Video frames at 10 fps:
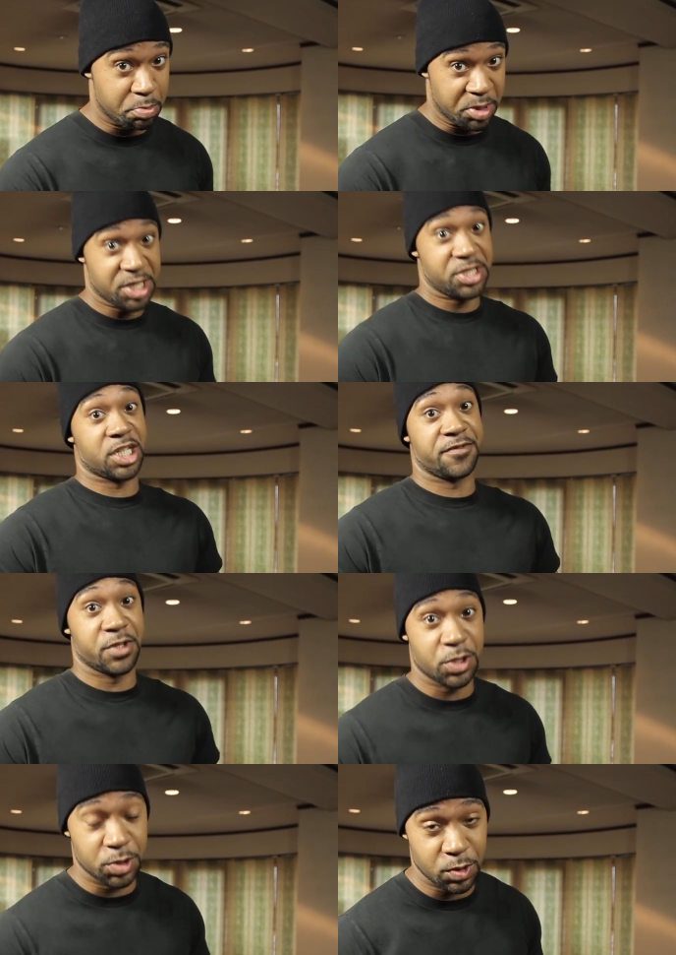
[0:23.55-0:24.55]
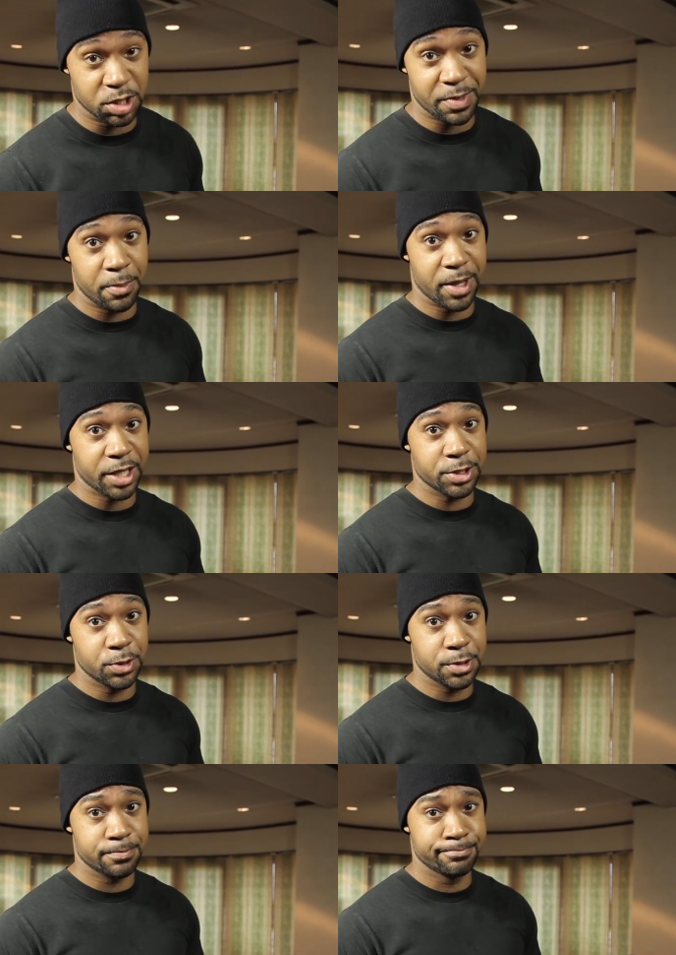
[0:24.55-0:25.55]
be six foot two, 200 pound black
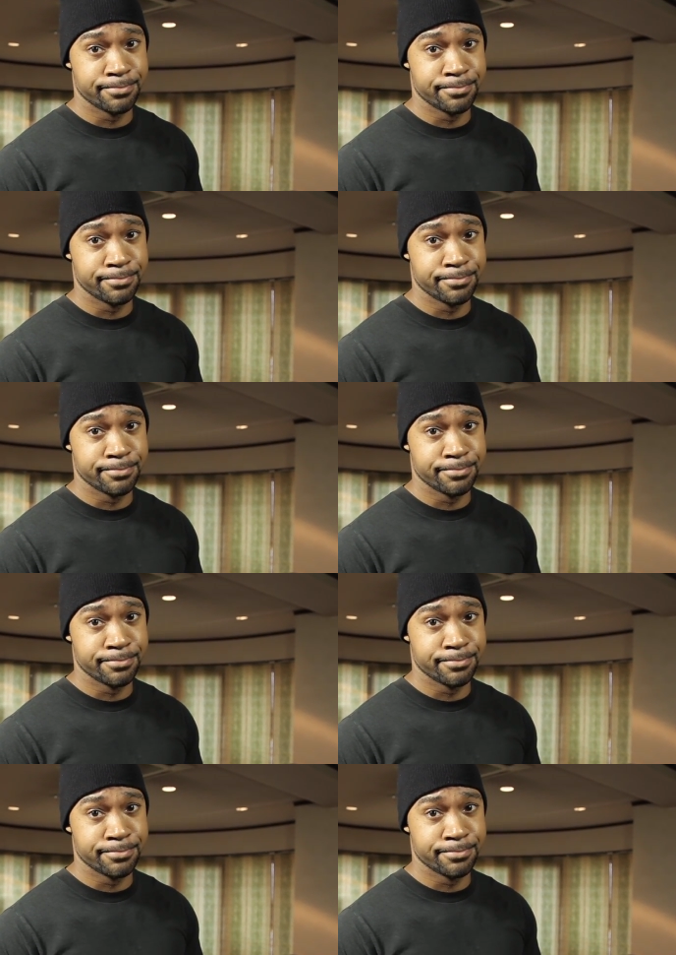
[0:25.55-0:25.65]
dudes,